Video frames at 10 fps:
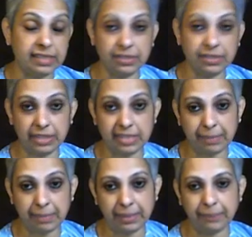the tree
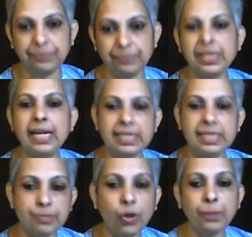sapling. A
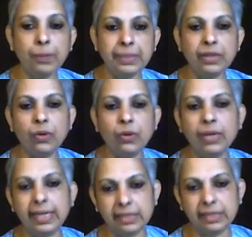small
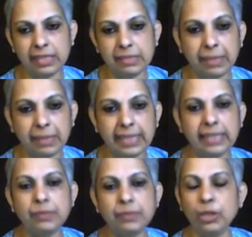pinhole is made
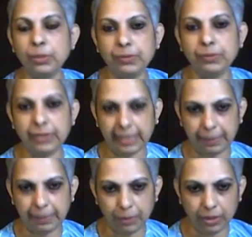at the bottom of the
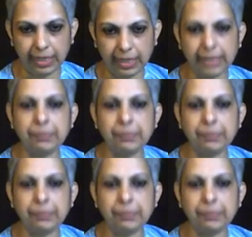clay pot and a